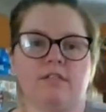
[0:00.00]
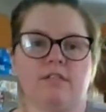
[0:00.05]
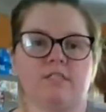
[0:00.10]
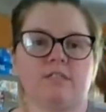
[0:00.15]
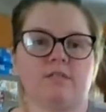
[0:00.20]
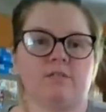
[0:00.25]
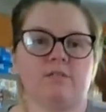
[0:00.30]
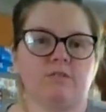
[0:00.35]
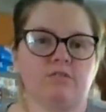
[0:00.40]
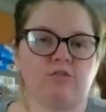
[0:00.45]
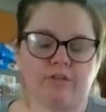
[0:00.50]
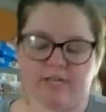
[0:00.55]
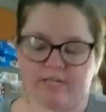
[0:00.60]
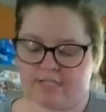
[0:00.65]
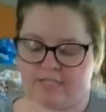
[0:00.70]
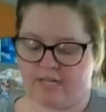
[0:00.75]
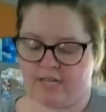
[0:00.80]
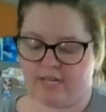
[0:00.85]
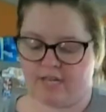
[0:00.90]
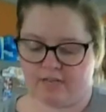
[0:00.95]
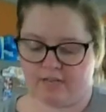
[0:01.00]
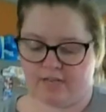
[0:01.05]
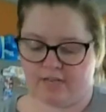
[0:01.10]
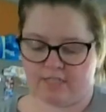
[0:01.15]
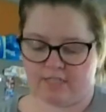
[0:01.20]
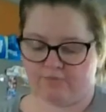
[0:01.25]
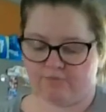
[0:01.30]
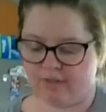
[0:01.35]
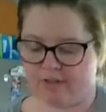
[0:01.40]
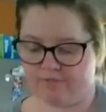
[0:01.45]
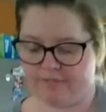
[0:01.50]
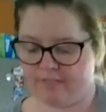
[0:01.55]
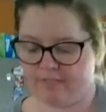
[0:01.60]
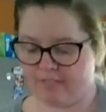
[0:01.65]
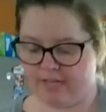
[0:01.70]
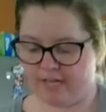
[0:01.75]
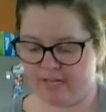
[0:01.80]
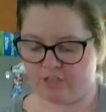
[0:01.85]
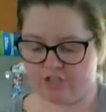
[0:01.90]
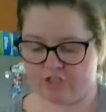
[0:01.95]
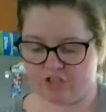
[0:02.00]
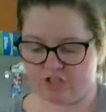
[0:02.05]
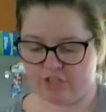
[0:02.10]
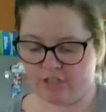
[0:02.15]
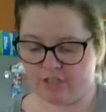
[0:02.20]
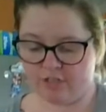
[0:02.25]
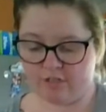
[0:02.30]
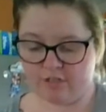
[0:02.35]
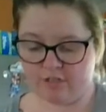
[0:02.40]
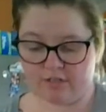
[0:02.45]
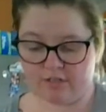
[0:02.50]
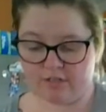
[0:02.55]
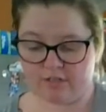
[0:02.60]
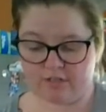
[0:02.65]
This creates that nice fluffy texture